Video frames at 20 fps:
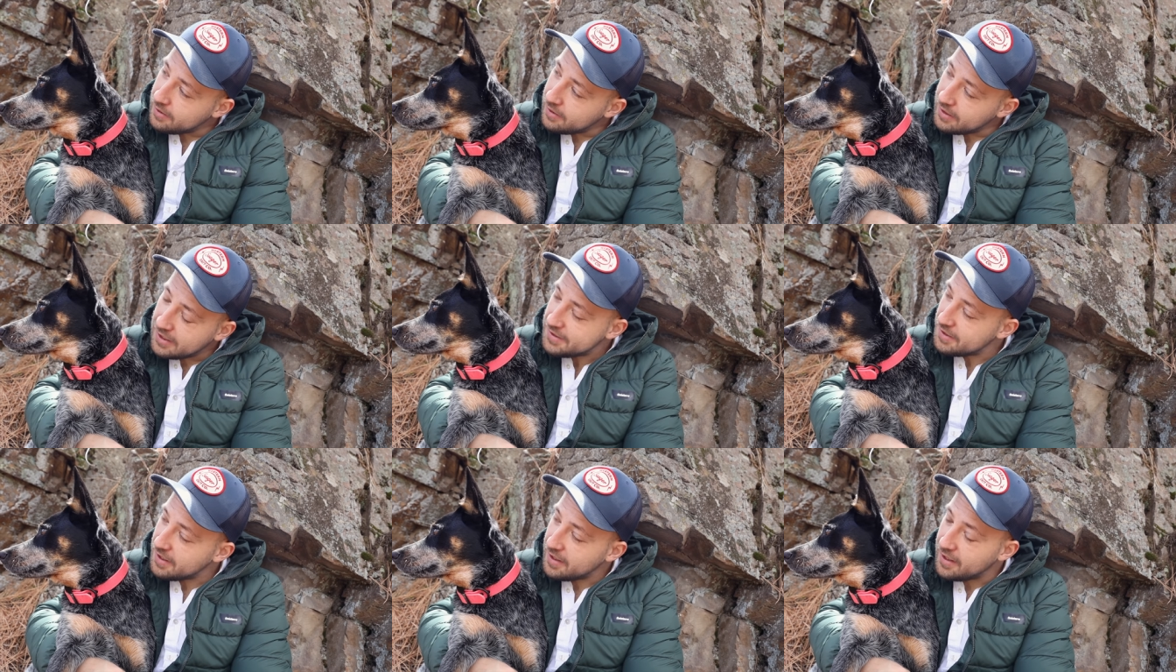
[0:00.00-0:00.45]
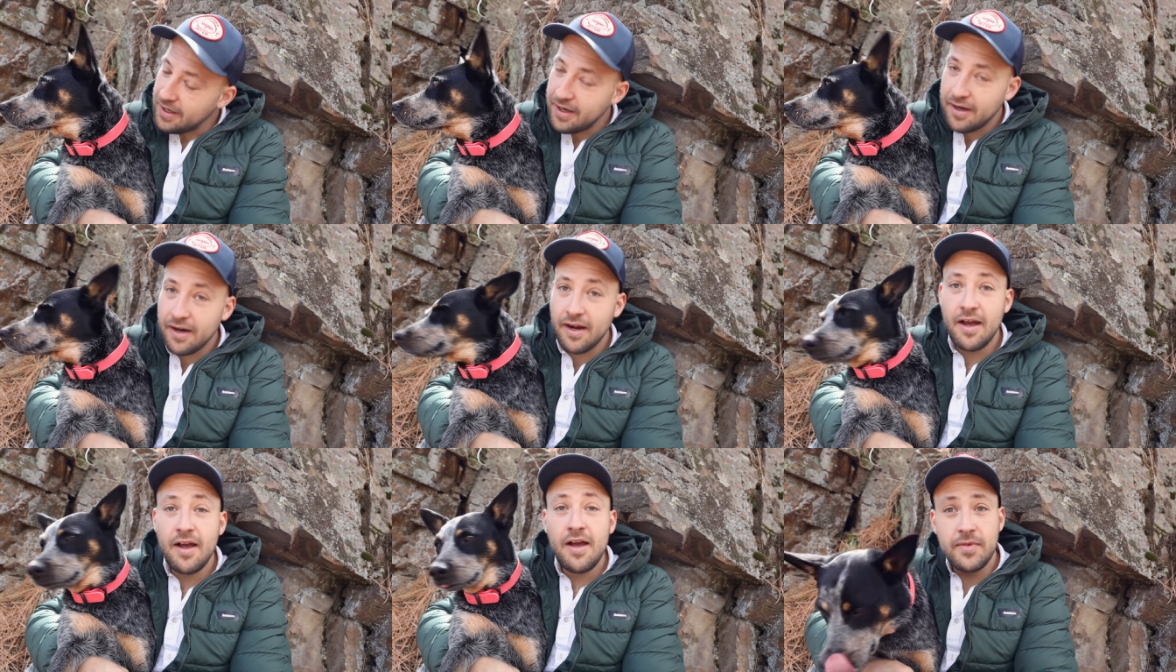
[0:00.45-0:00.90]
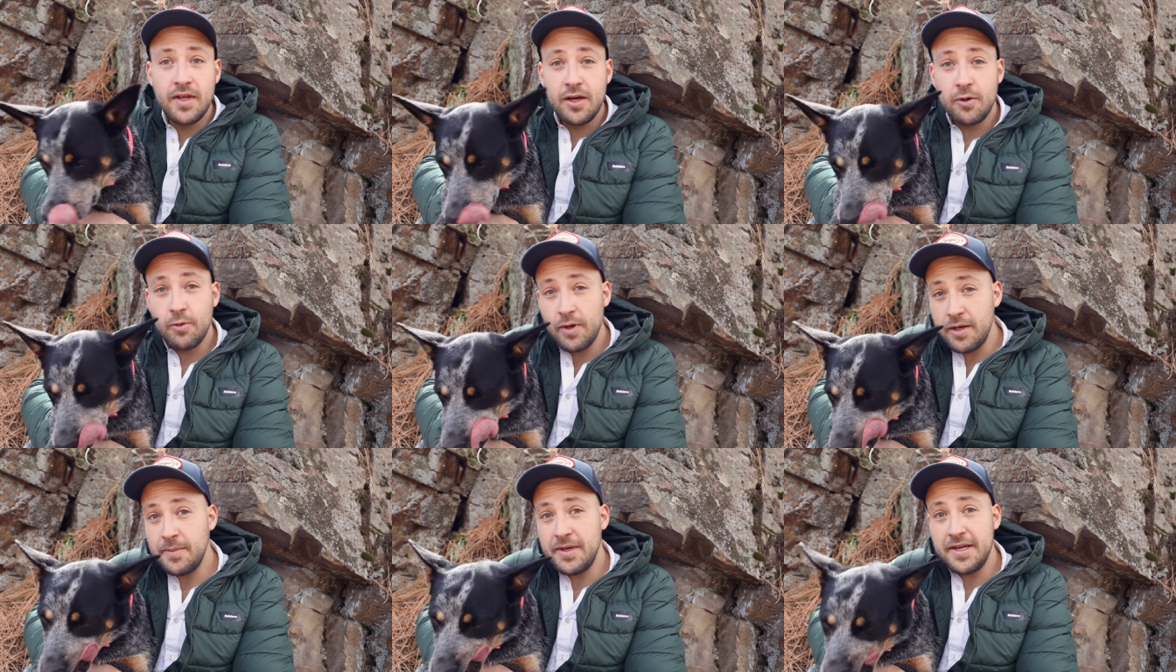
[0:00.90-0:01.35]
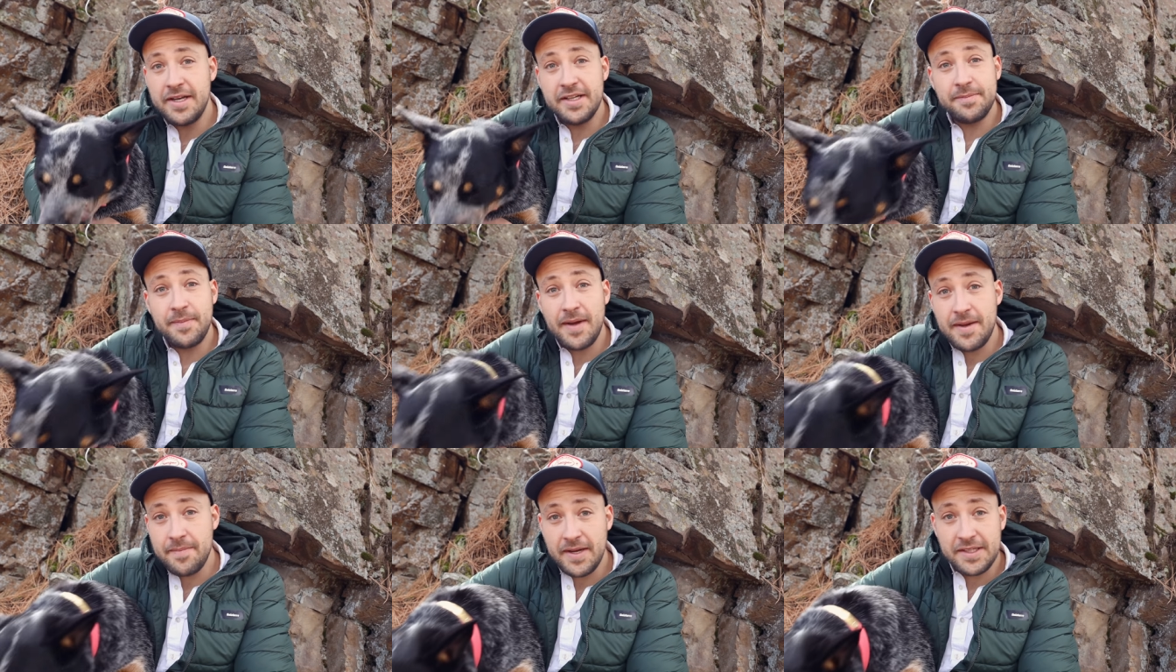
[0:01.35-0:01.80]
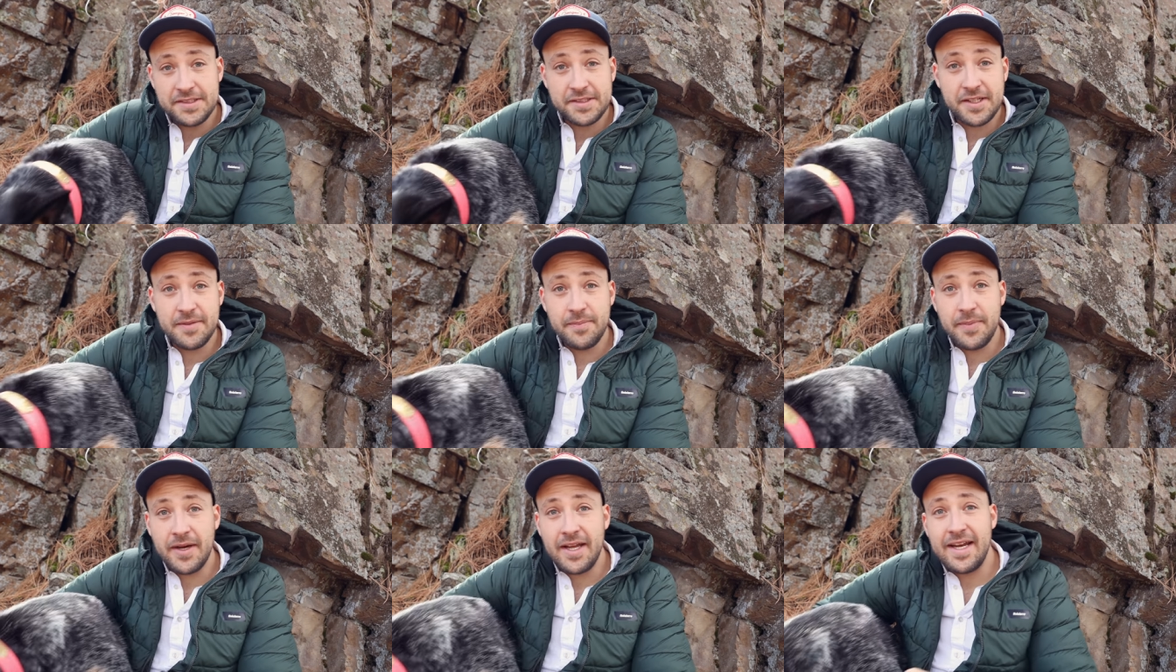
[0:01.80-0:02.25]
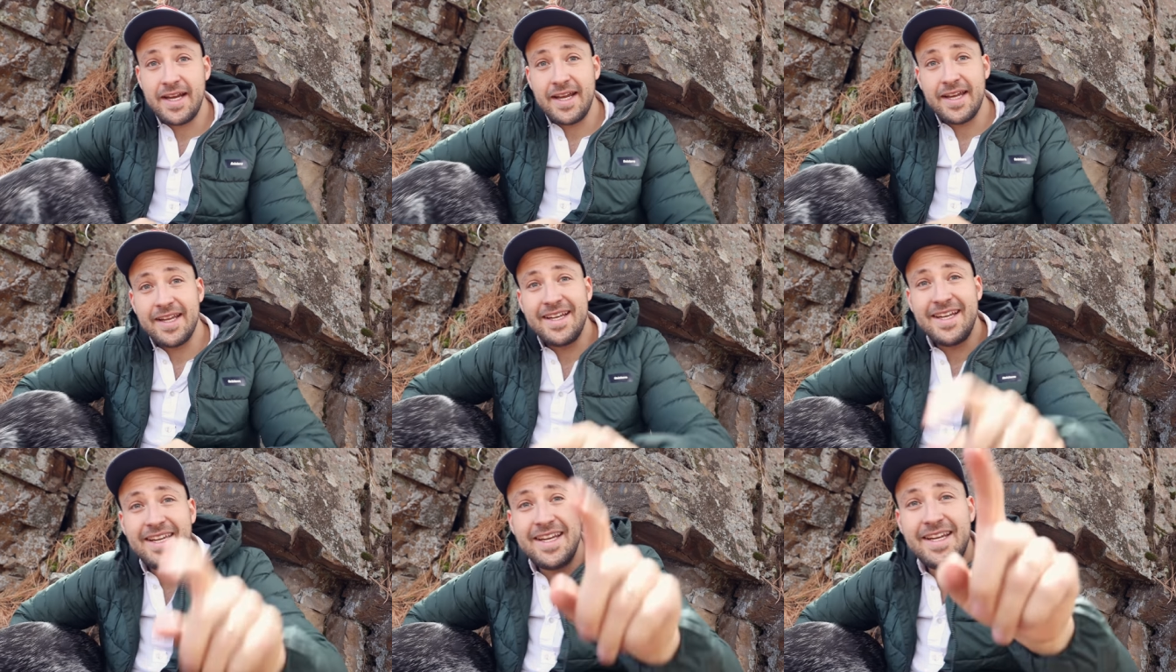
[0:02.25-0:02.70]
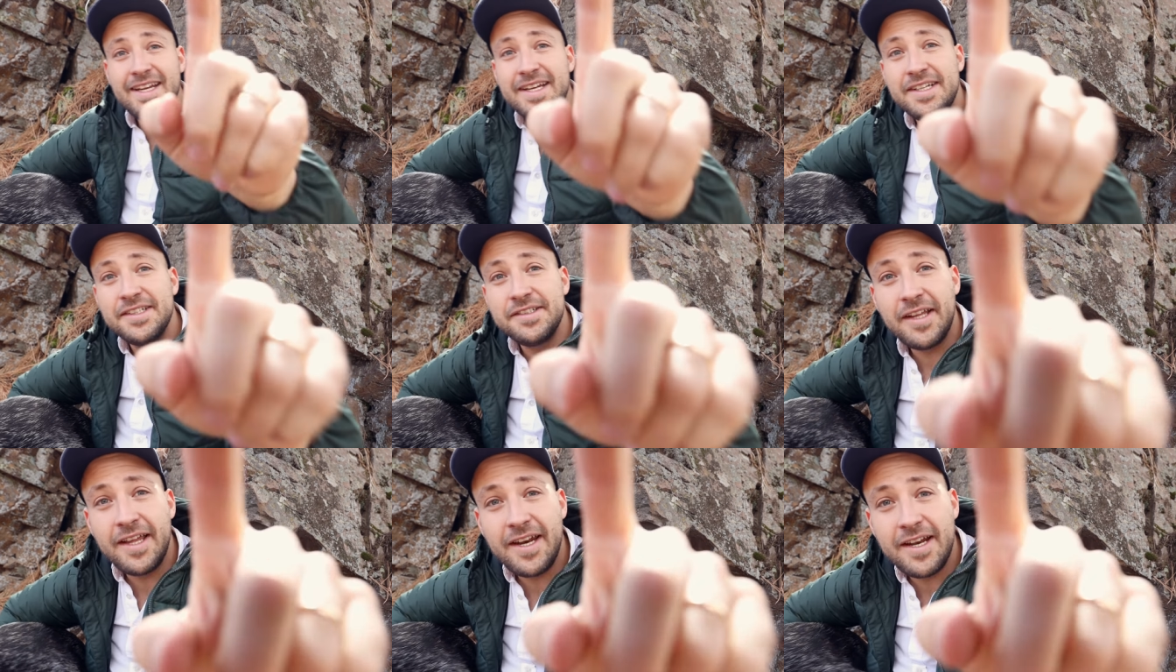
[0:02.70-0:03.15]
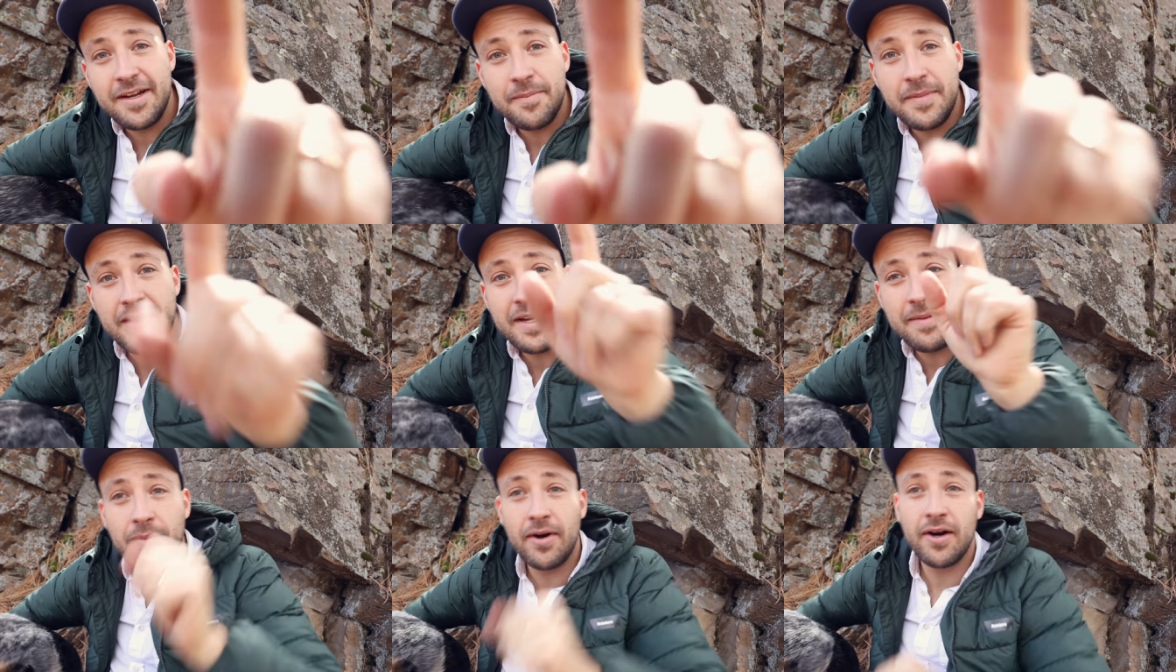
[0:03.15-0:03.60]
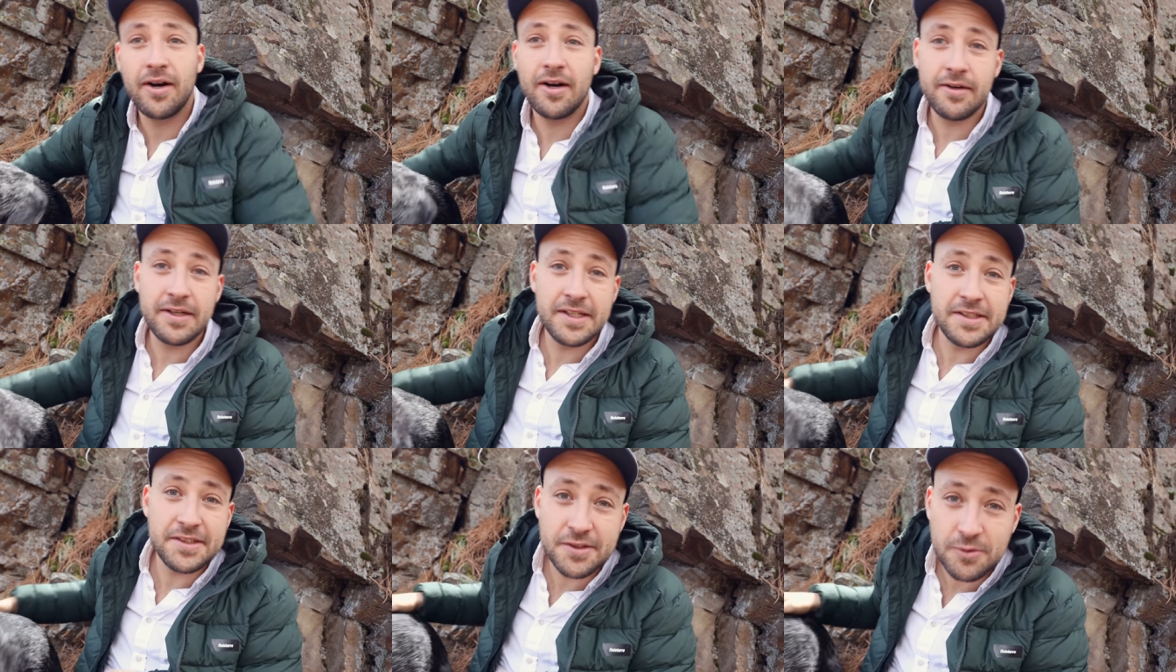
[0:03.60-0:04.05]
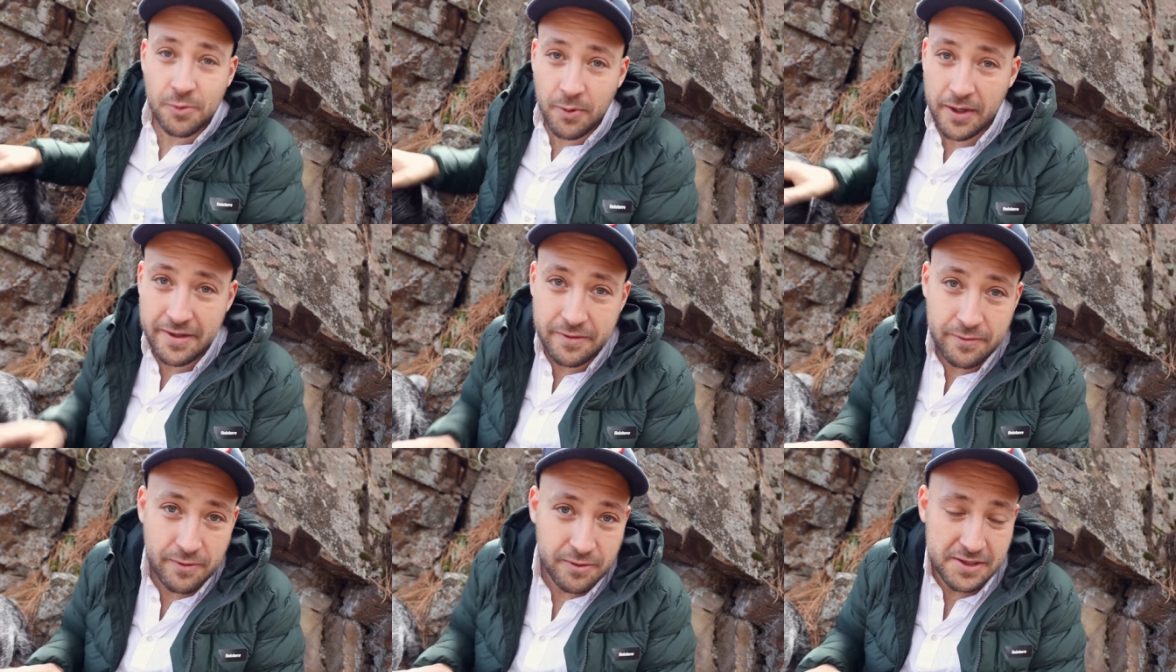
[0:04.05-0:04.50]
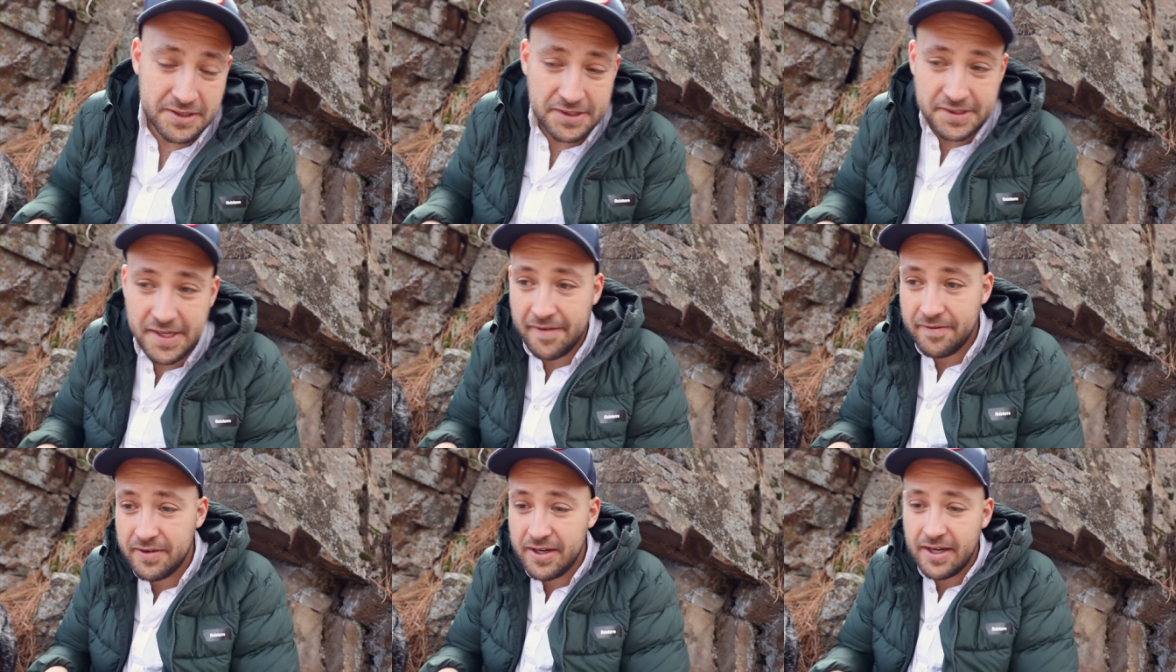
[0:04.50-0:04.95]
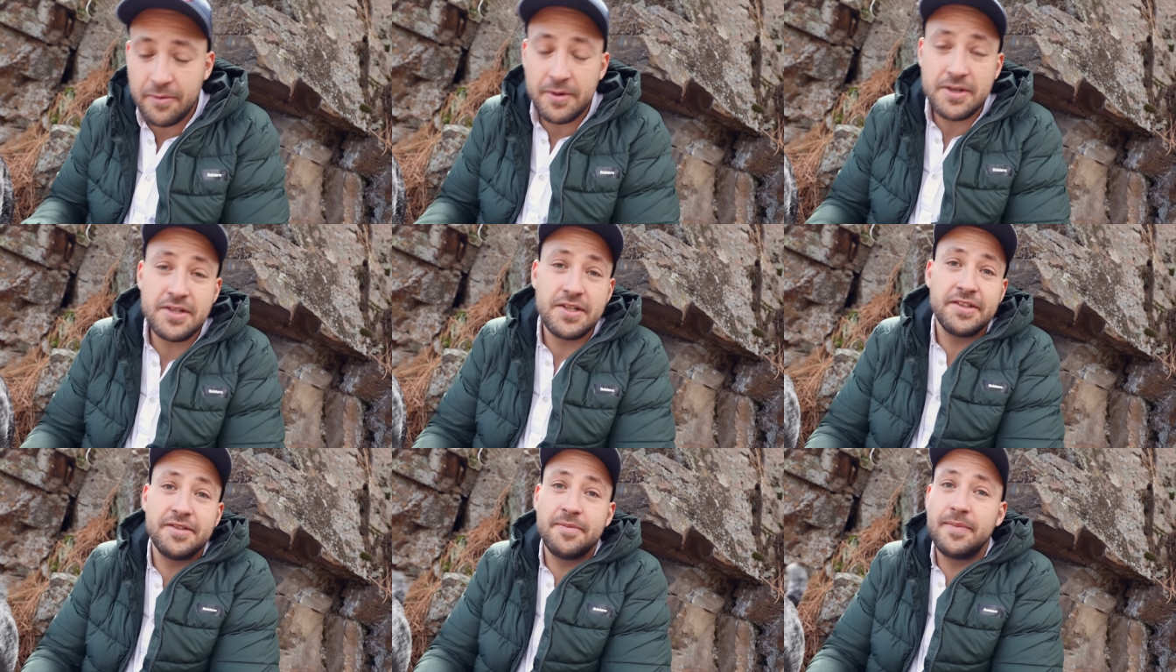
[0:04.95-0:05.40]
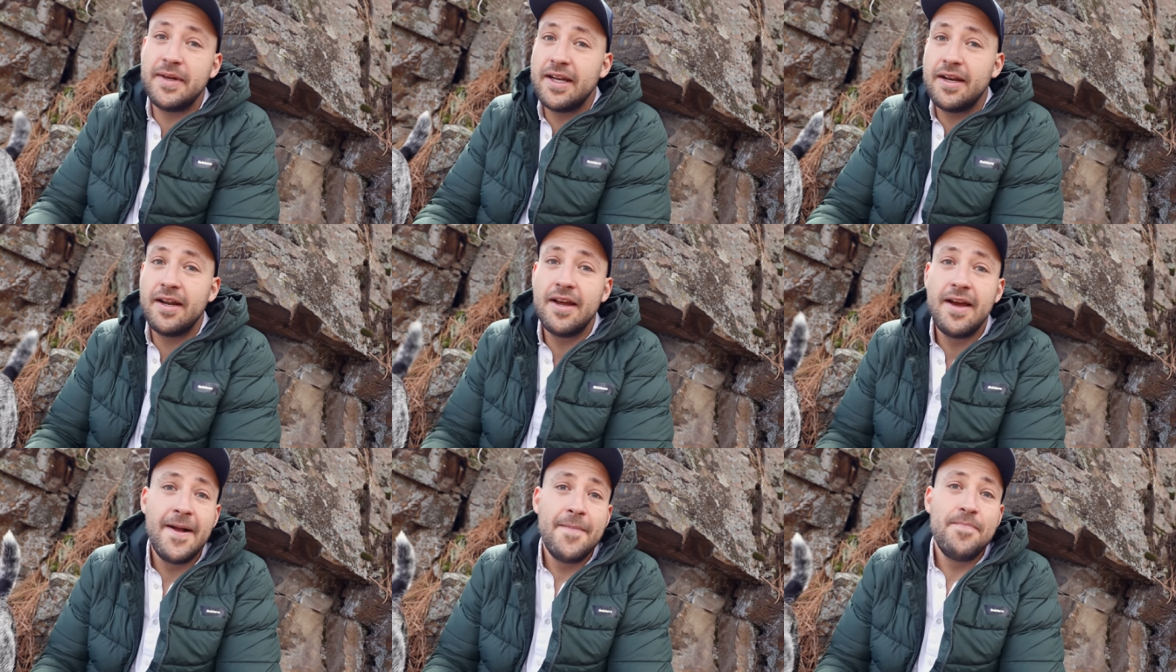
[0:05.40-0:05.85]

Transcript: He's not here. Quinman is my best good buddy, and he is letting me borrow his 24-70, which has been